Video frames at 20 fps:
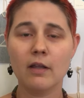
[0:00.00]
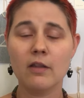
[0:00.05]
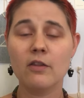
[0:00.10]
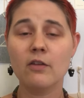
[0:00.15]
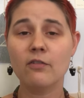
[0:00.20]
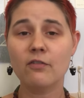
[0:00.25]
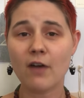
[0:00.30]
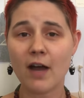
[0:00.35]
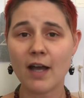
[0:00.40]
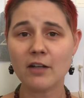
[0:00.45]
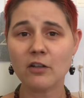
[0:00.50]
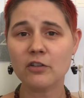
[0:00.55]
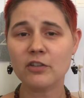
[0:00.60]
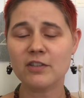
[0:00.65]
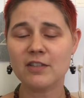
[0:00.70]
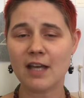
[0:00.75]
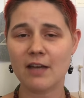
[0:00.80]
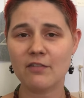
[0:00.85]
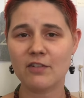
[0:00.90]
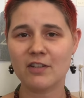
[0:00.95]
The final
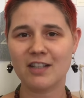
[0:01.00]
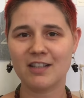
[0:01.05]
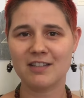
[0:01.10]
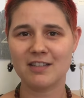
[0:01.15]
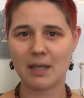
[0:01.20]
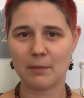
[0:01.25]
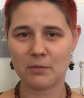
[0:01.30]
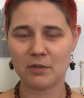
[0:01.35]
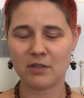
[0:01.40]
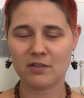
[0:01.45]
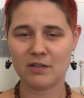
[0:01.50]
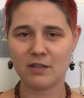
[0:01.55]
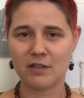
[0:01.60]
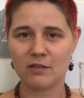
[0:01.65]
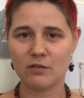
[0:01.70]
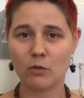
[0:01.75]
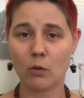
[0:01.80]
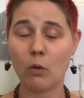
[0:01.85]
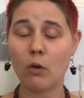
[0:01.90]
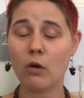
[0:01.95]
7
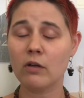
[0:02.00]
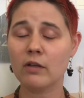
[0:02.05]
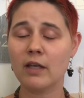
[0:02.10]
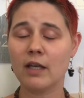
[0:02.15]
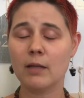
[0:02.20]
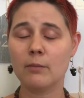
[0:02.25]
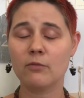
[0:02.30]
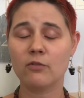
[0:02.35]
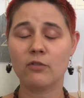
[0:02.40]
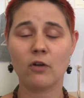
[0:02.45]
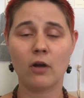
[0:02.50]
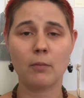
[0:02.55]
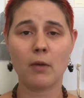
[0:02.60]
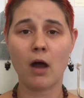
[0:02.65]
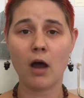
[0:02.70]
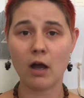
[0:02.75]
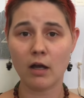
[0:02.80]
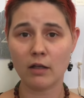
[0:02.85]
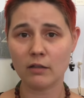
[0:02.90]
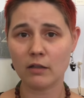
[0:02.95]
acceptances all came from
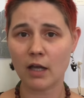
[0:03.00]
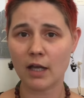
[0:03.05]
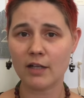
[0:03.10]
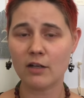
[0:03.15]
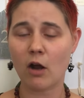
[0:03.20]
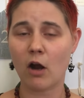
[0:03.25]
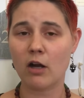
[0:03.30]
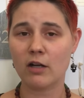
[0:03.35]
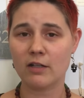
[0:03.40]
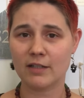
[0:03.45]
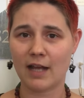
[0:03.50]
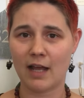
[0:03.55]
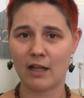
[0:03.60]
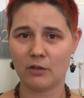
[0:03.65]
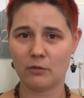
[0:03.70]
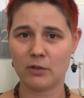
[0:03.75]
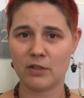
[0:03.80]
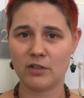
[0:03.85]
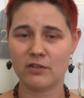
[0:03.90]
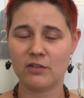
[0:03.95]
online art
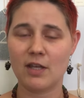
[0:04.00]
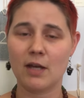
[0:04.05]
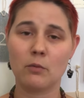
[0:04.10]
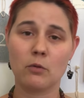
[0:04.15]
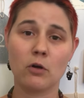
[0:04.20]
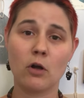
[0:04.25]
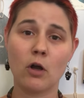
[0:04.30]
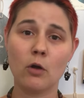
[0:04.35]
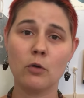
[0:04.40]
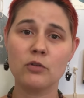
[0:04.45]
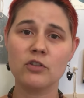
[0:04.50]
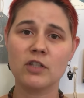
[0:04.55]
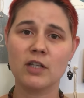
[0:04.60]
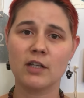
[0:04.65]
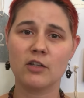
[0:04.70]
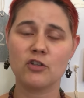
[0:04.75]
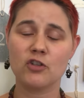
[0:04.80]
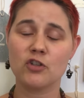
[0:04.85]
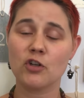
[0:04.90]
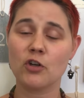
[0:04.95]
galleries that were
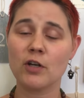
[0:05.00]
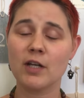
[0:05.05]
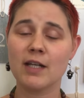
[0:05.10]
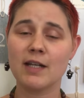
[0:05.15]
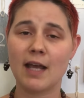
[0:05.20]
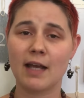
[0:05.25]
hosting juried